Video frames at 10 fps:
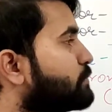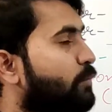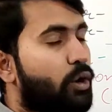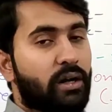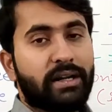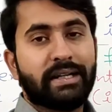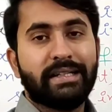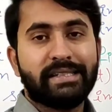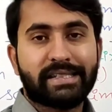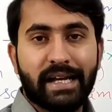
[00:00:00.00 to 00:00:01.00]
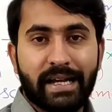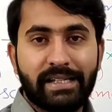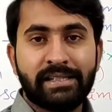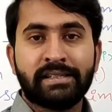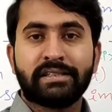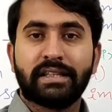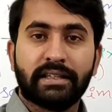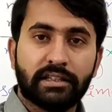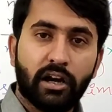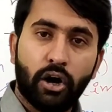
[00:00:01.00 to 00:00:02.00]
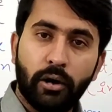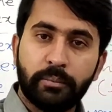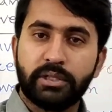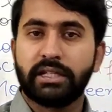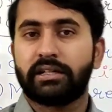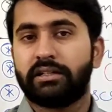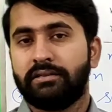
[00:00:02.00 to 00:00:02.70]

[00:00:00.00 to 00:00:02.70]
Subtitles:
smaller in size than the object.